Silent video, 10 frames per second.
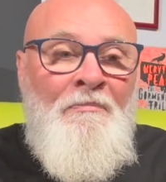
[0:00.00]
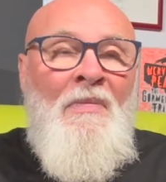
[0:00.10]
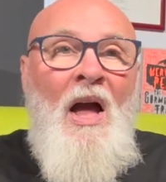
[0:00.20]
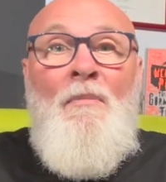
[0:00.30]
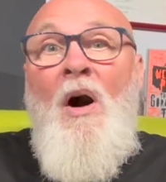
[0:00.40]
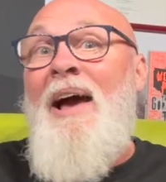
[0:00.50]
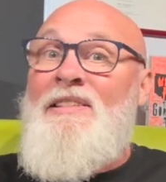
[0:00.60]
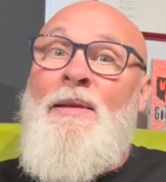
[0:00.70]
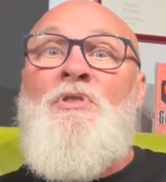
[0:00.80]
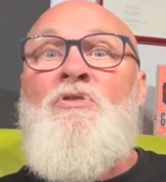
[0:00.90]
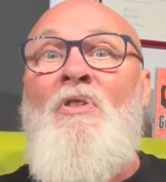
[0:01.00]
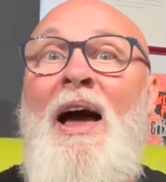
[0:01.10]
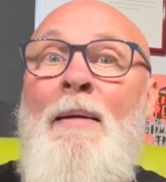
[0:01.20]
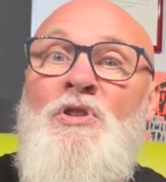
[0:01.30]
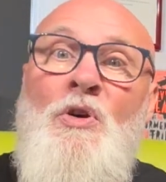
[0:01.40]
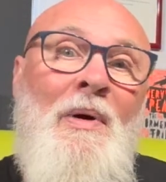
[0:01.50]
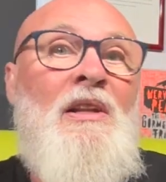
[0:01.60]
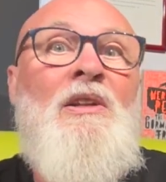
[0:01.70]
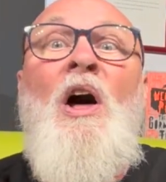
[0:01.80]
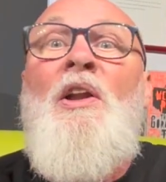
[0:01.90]
I subscribe to a
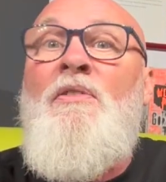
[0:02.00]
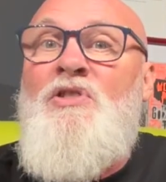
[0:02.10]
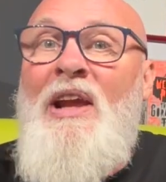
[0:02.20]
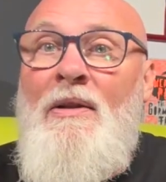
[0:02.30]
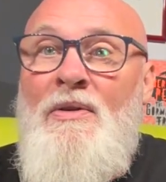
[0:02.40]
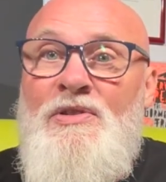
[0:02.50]
lot of channels